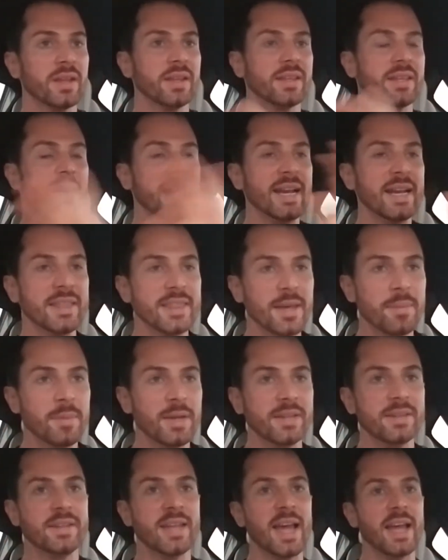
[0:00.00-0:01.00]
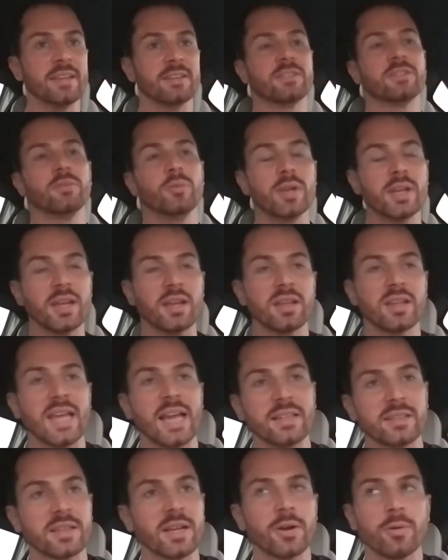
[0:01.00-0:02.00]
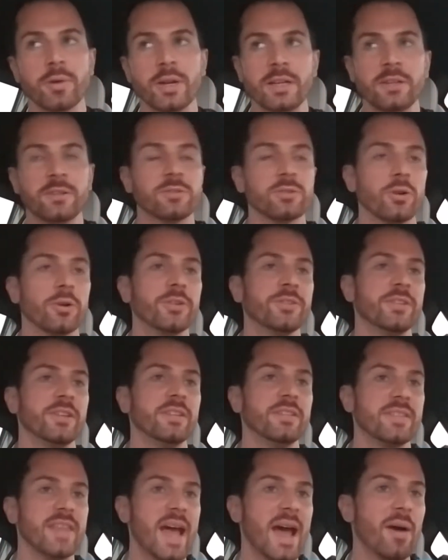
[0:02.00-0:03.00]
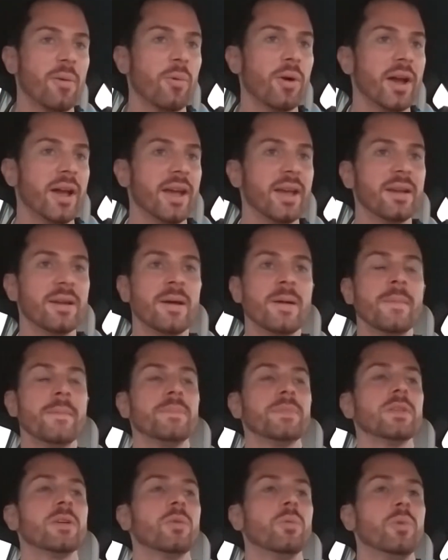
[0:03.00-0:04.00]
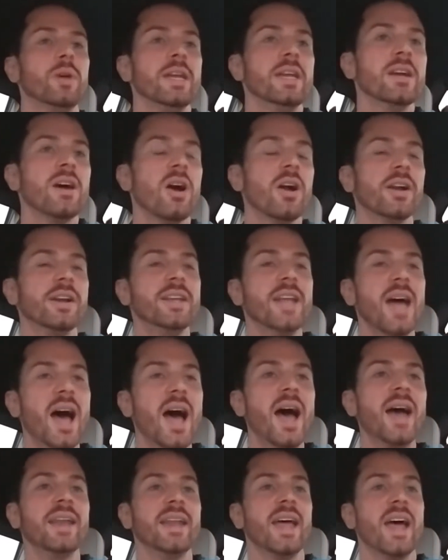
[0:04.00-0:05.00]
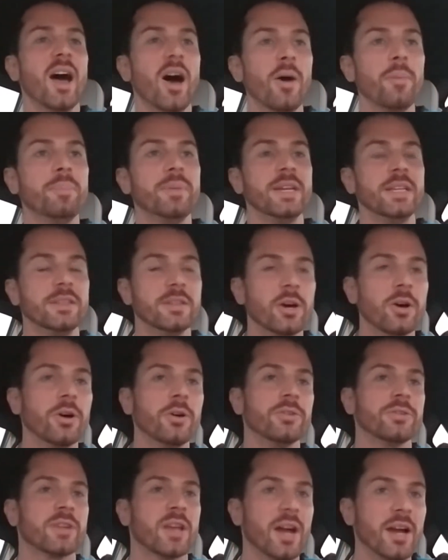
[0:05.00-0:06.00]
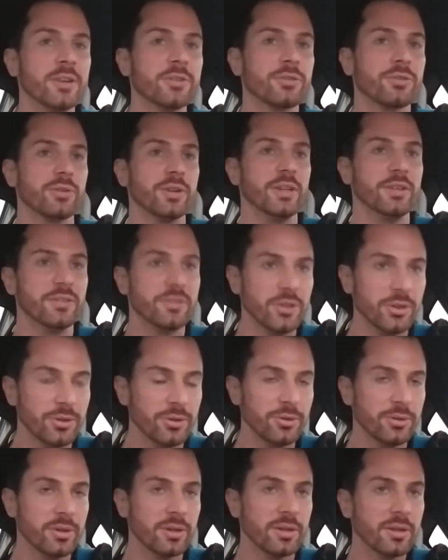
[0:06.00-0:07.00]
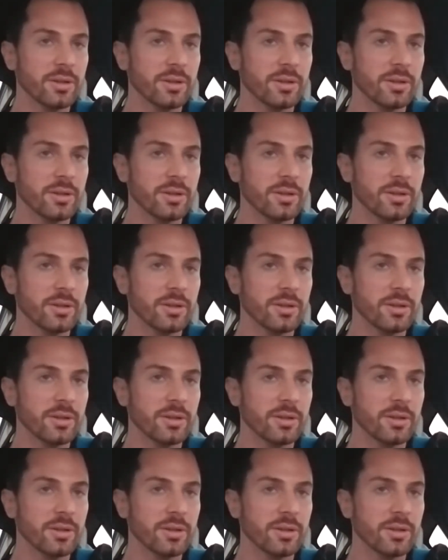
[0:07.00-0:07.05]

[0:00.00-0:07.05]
getting them in debt so we can get their resources that way. We are not helping those countries, dude.